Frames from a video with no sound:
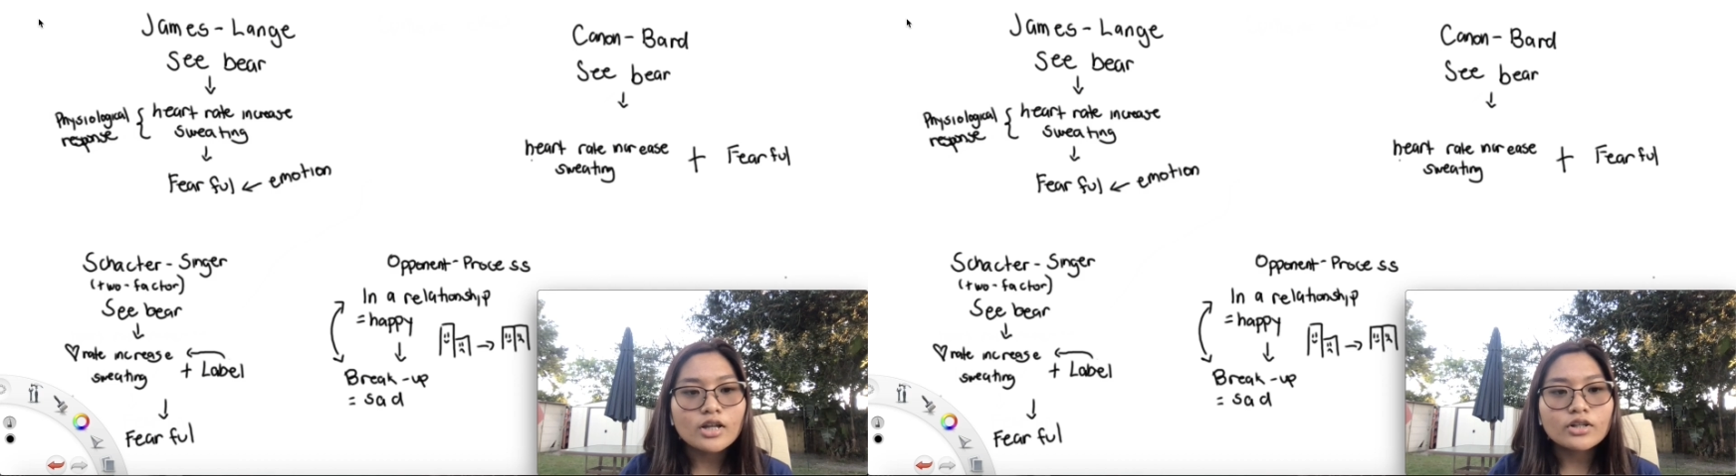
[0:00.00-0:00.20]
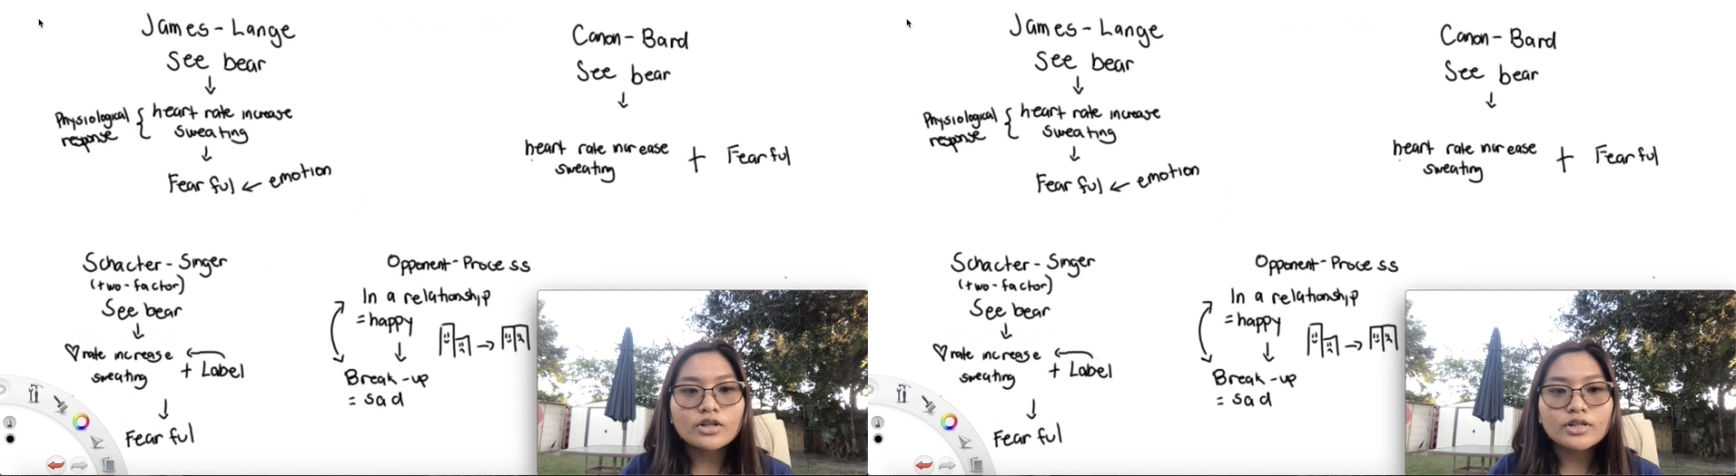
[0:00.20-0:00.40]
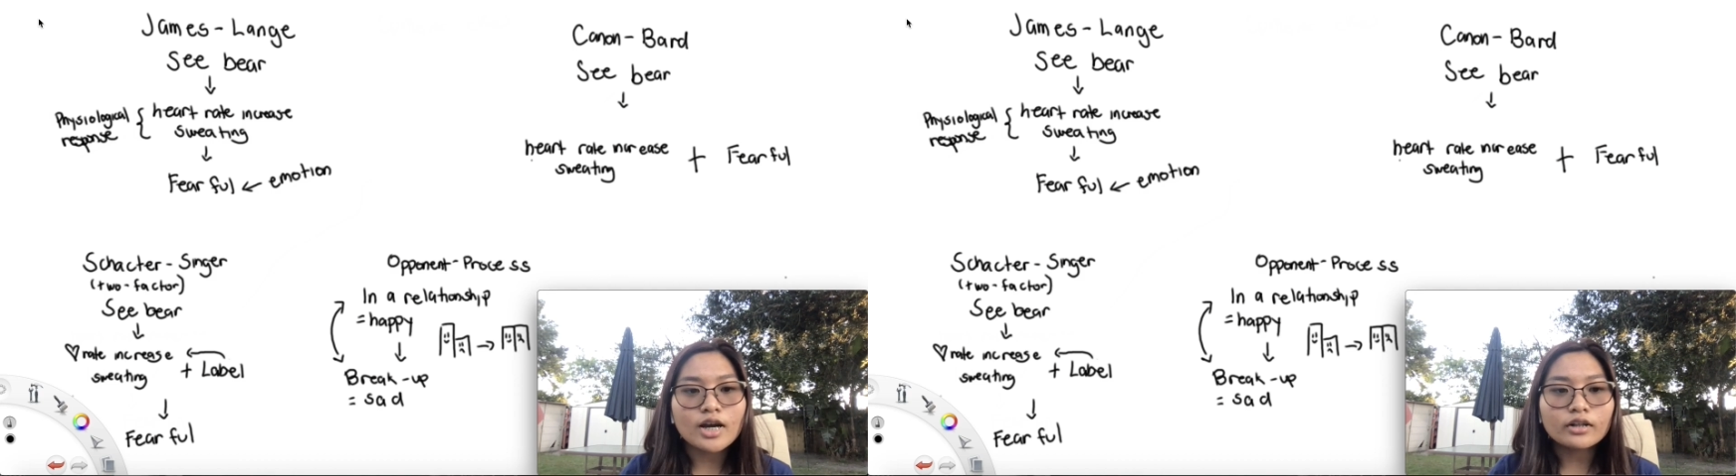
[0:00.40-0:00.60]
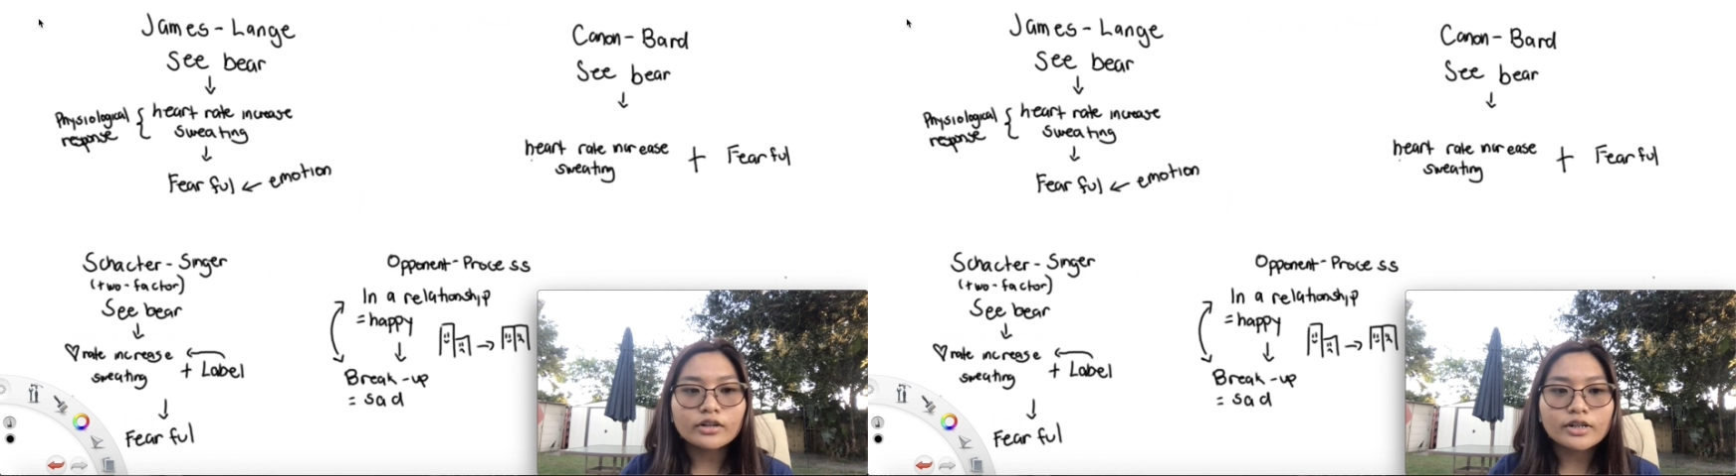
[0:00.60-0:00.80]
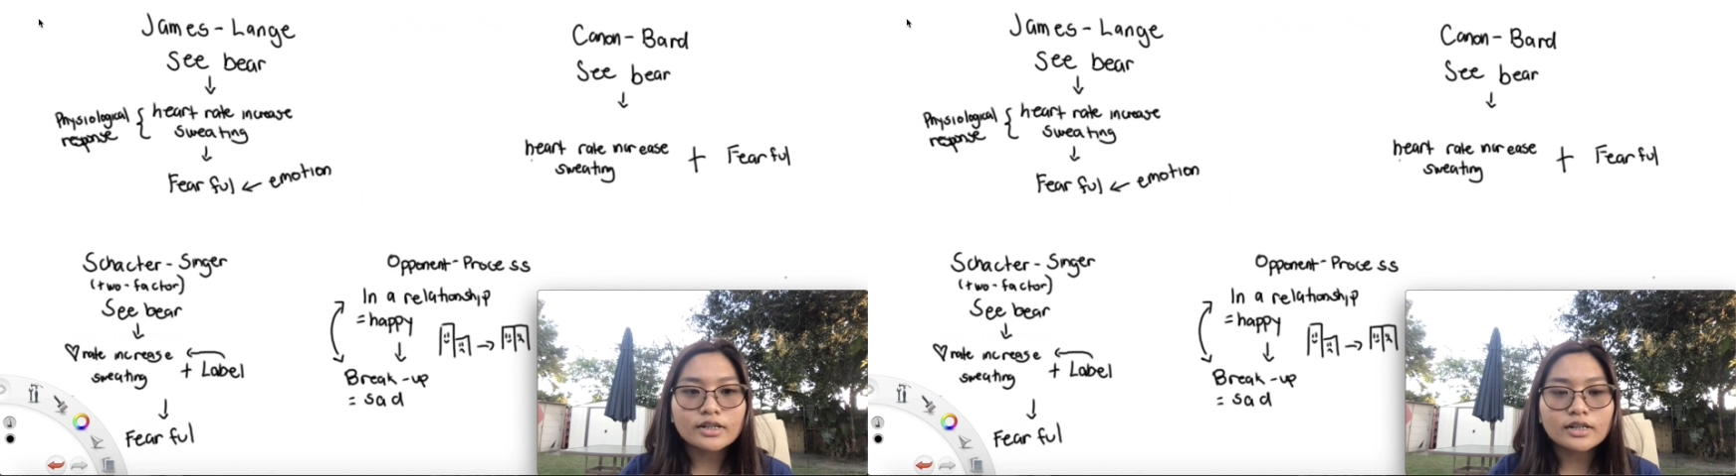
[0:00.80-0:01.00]
the
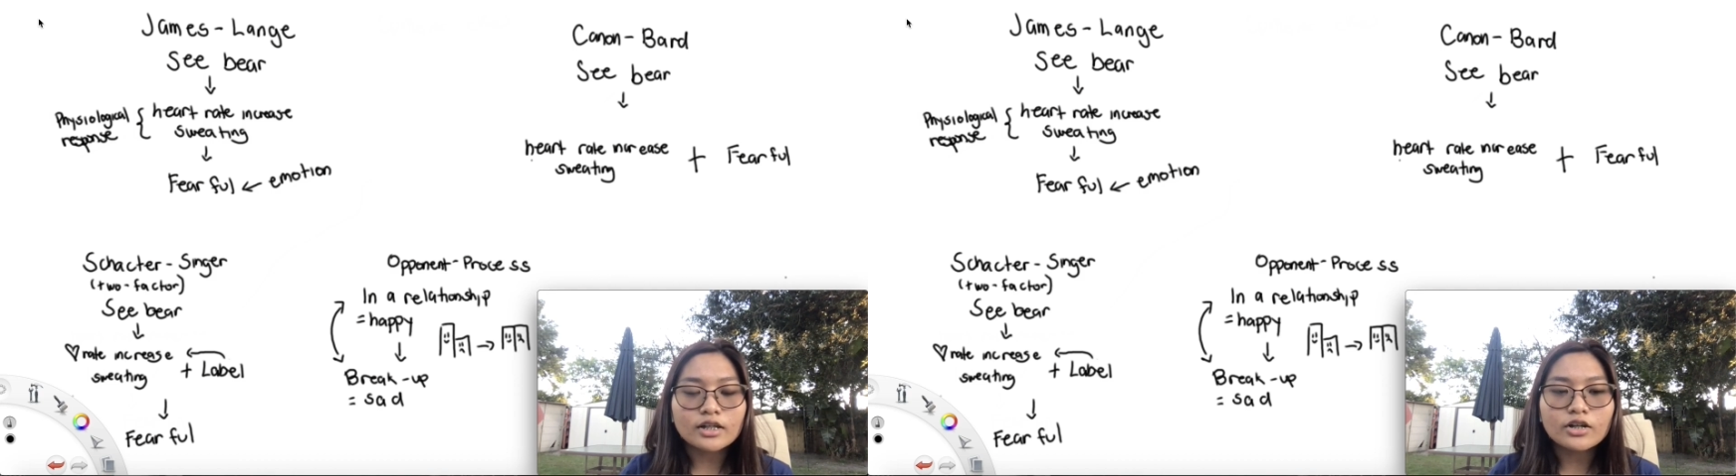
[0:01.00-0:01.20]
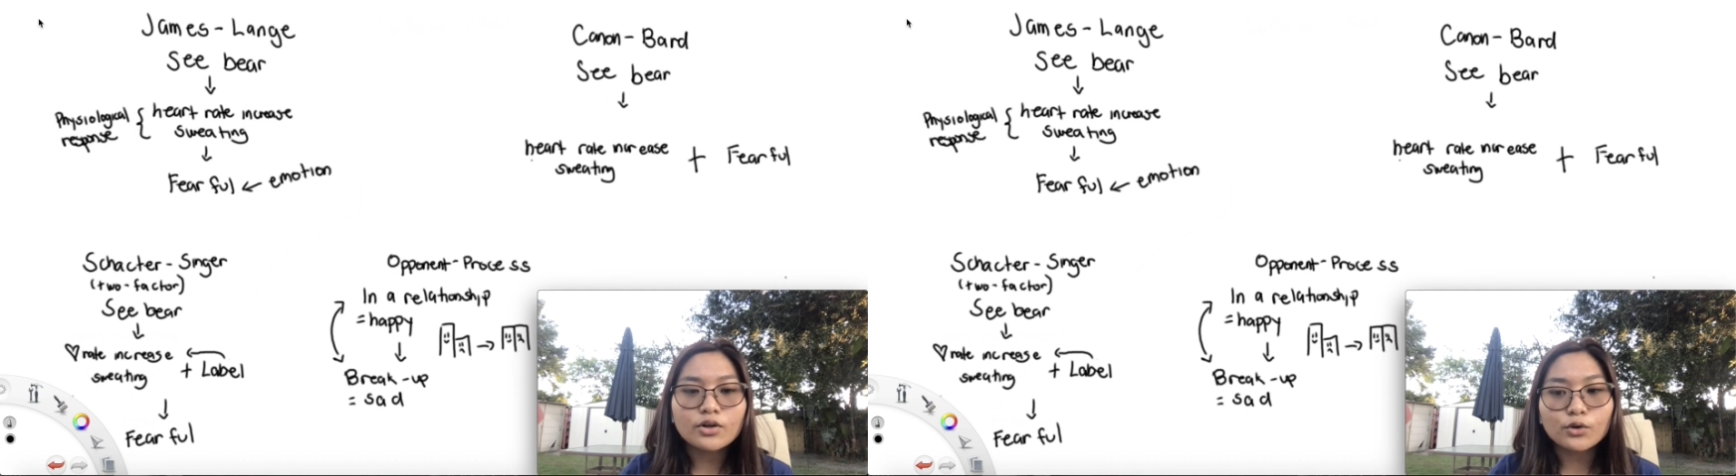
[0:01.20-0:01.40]
Schachter-Singer